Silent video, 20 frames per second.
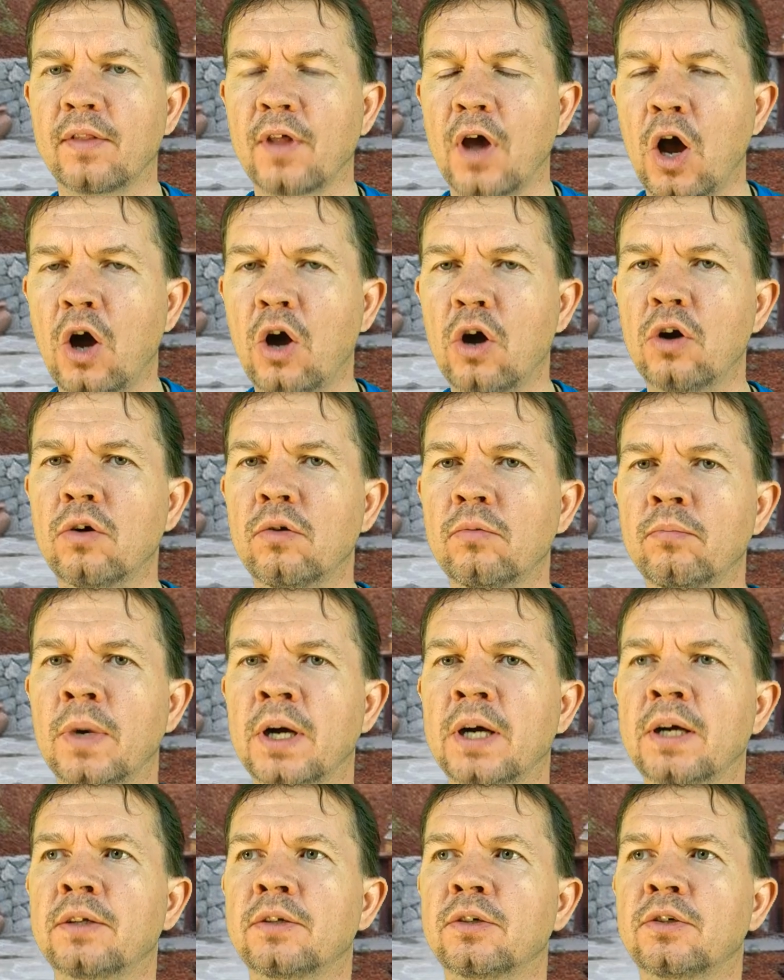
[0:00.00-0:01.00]
the
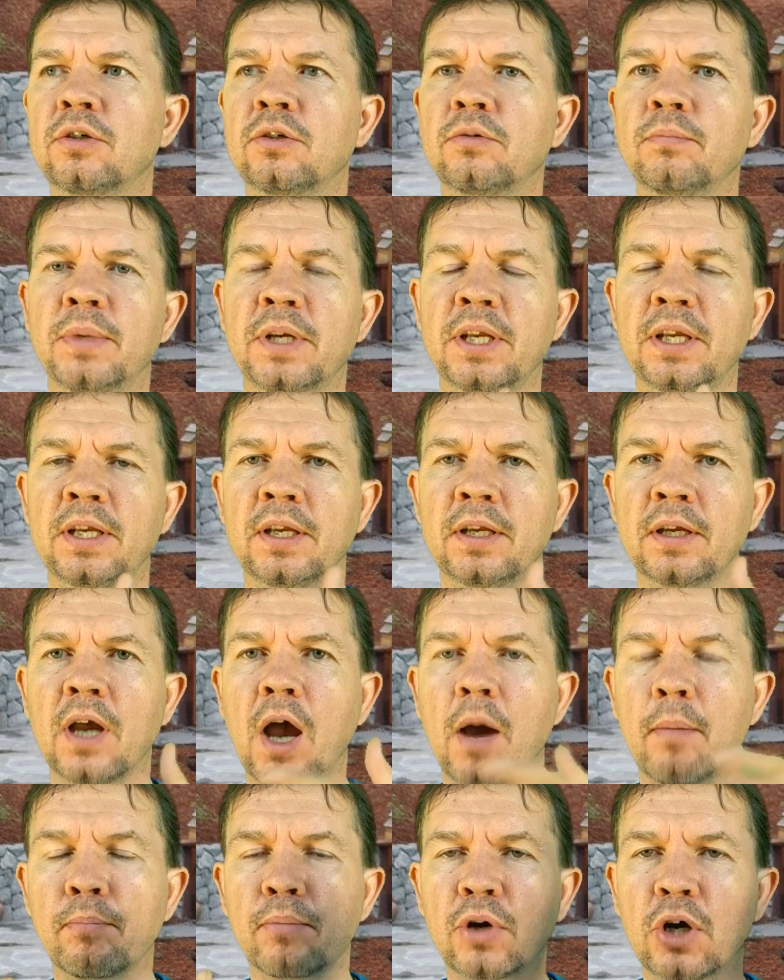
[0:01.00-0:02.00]
home to be
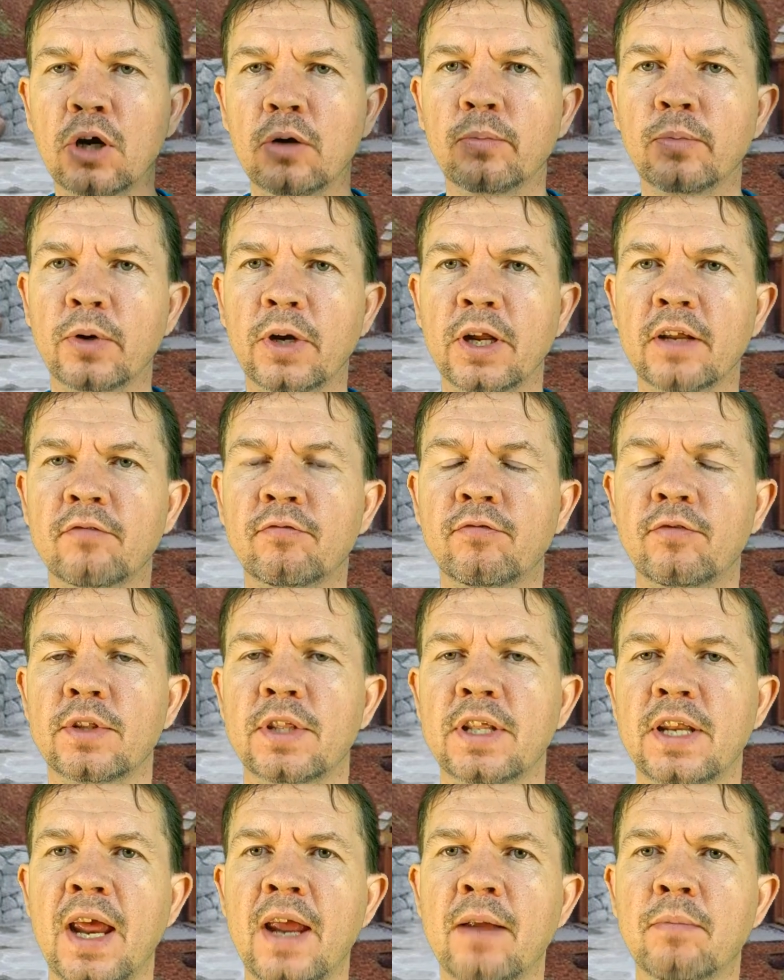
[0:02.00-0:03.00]
appropriate for
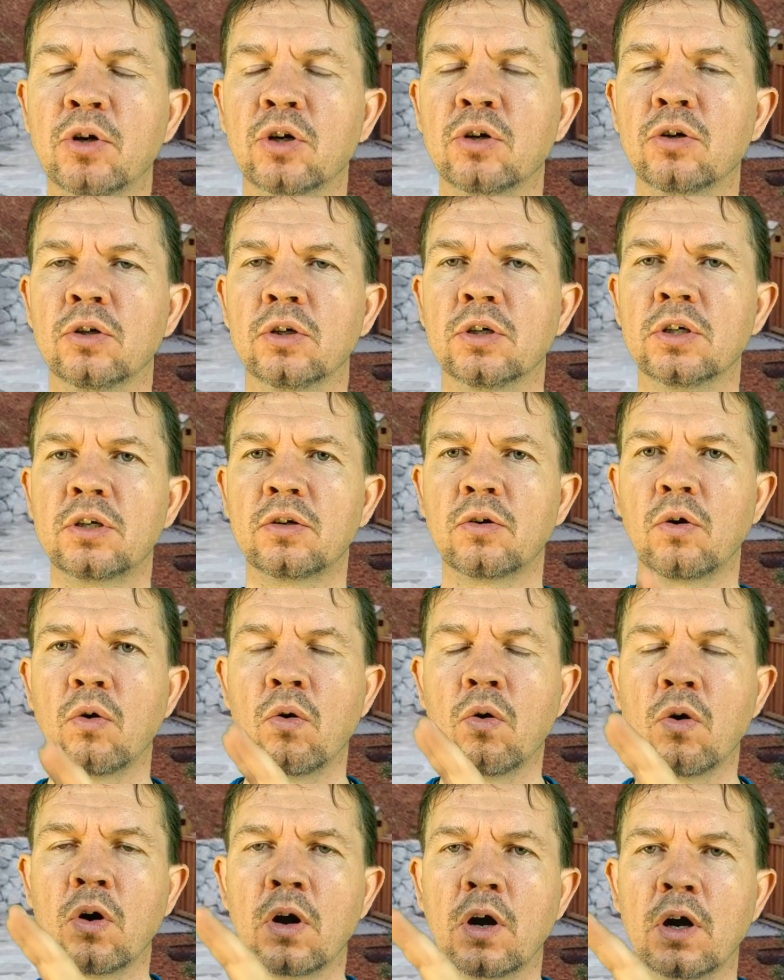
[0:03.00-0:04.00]
the neighborhood,
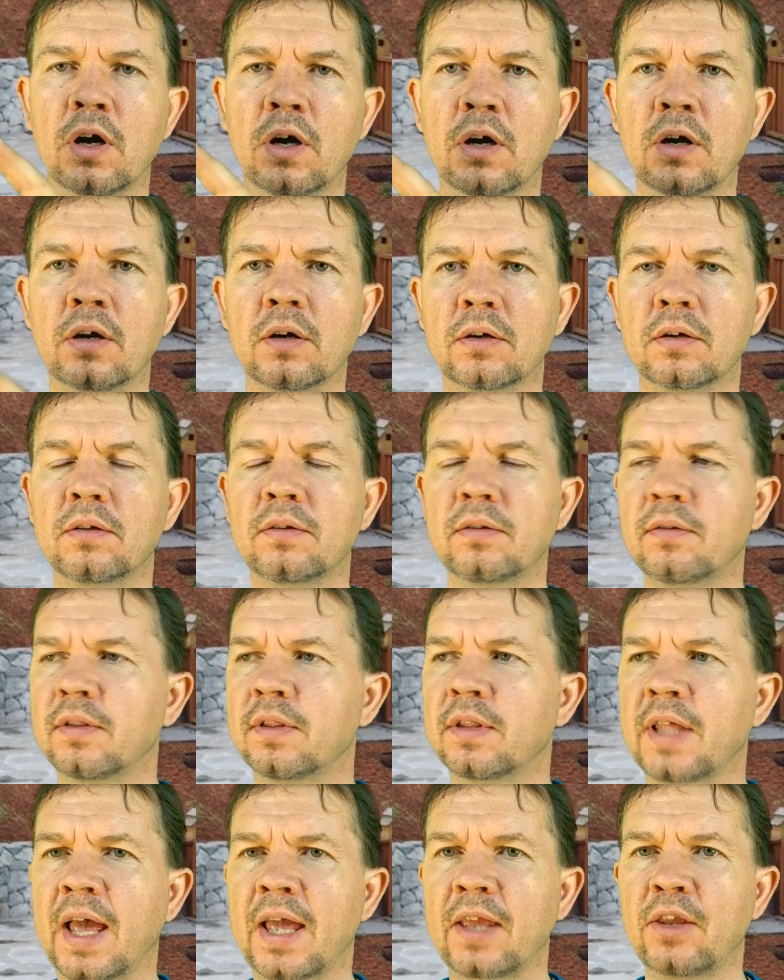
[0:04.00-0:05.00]
or
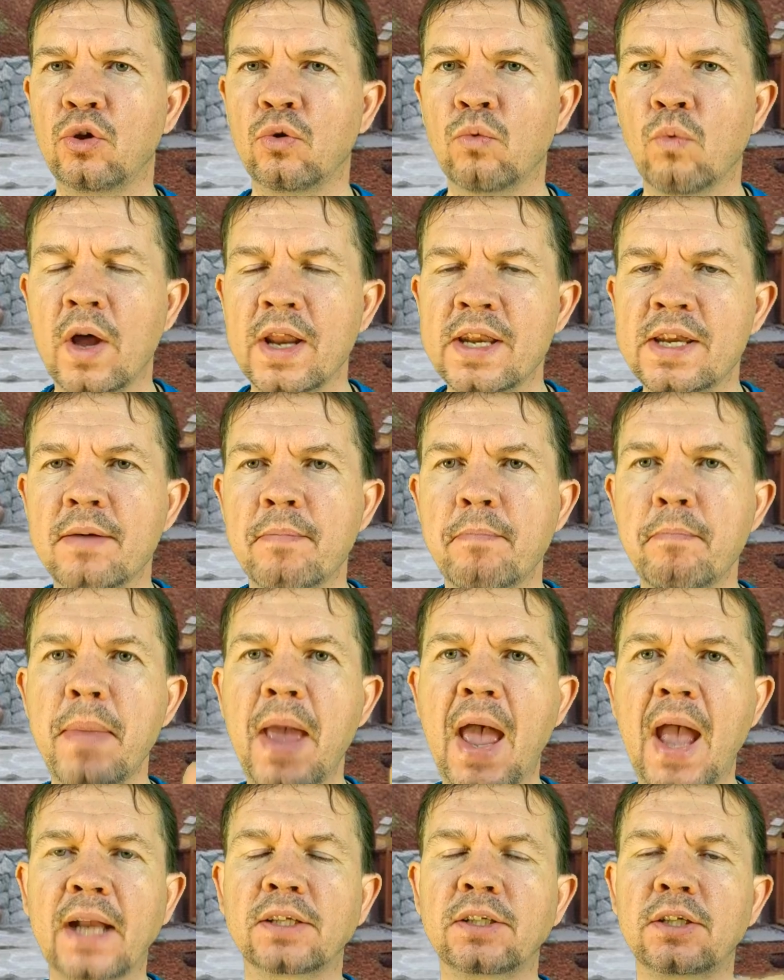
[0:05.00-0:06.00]
that you want to
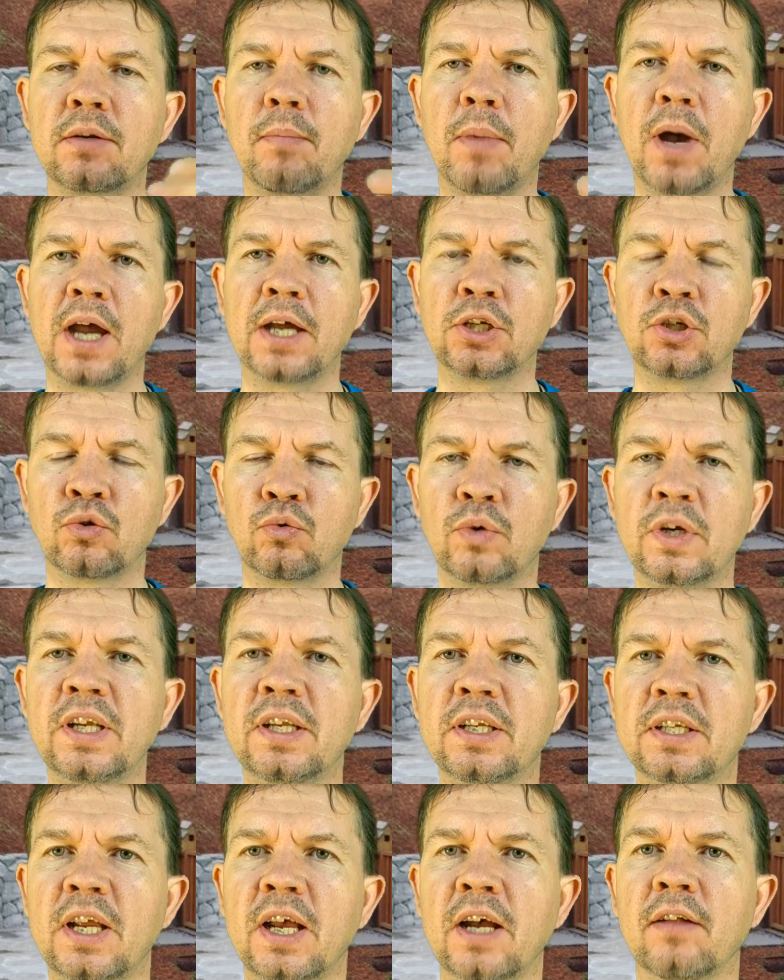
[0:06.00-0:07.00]
maximize
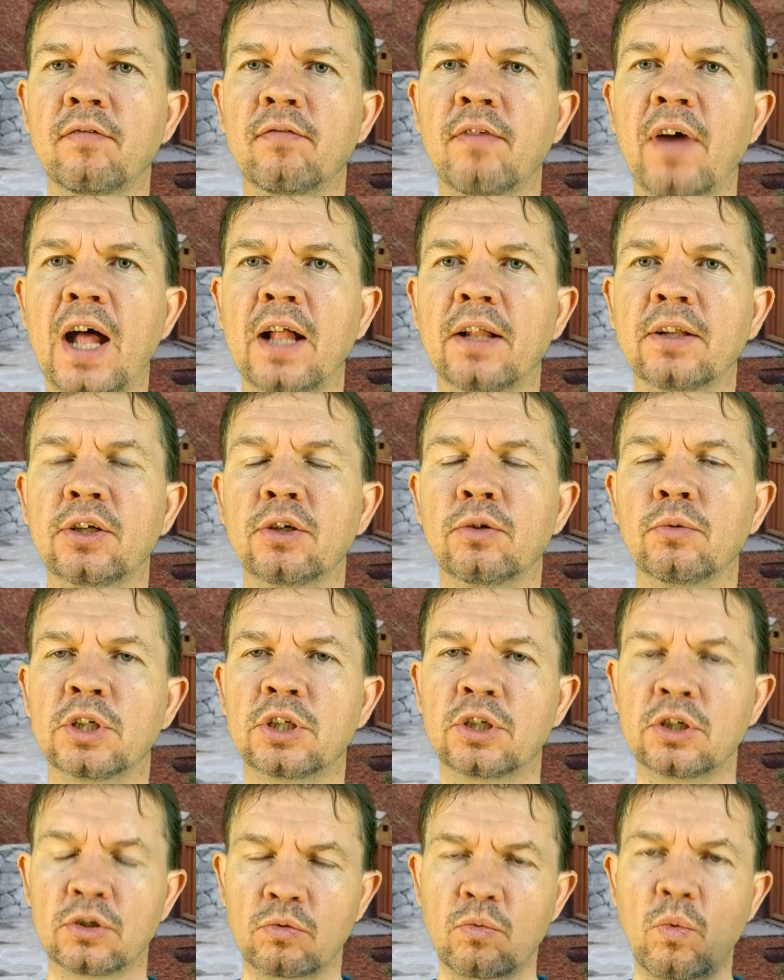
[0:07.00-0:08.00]
resale value,
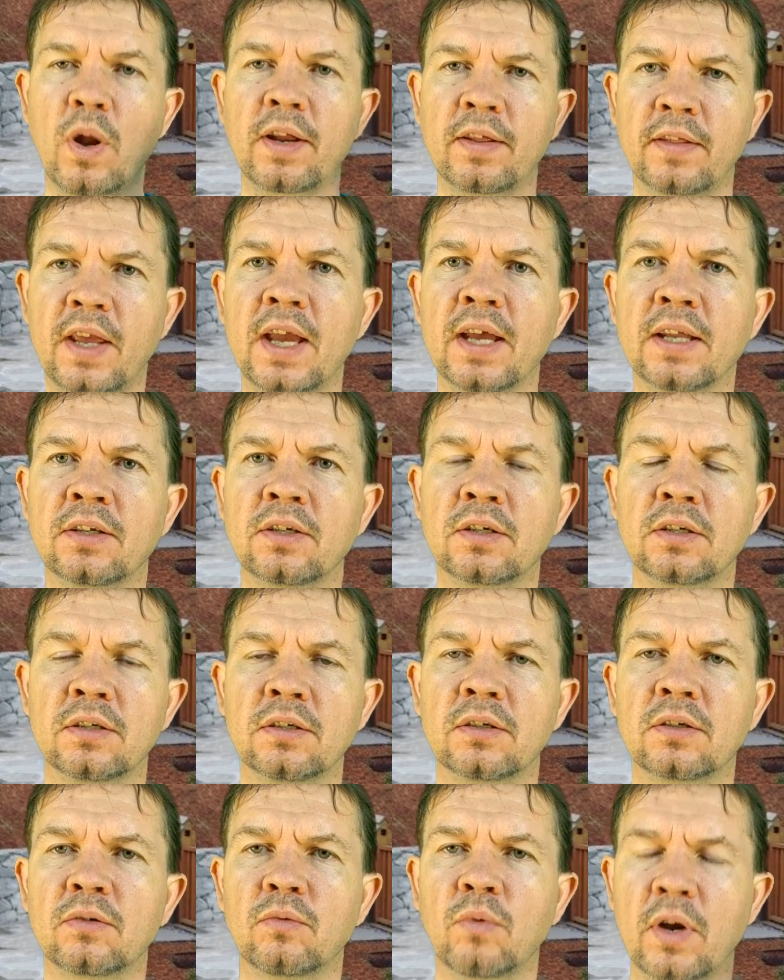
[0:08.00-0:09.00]
which is one of the
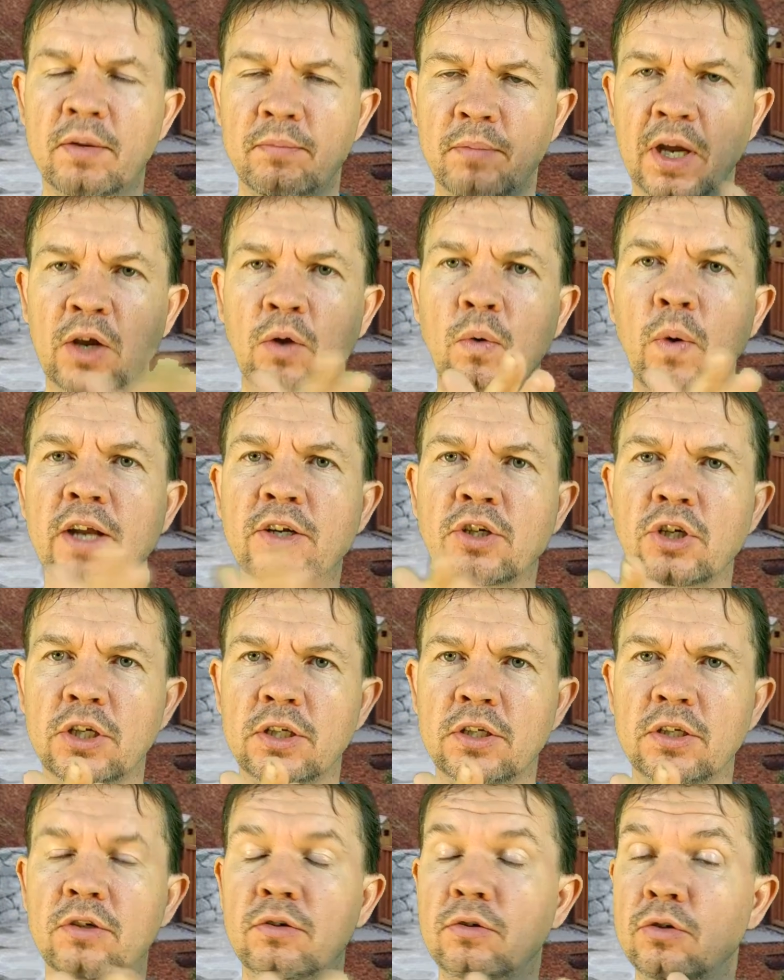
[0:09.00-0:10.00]
answers, one of my
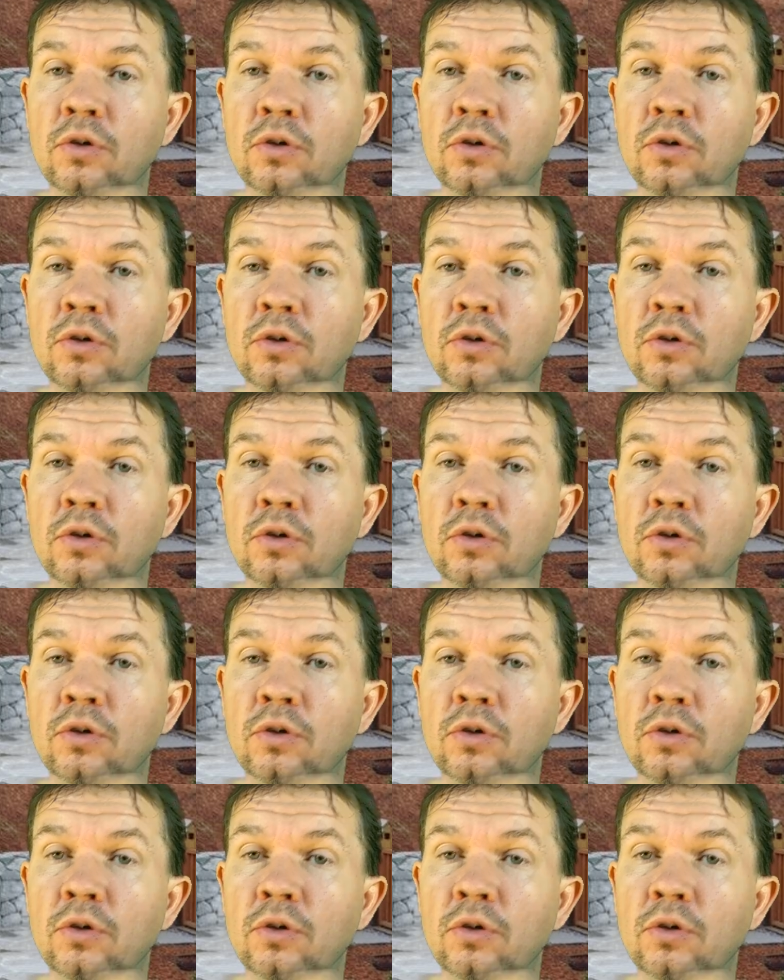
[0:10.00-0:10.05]
questions.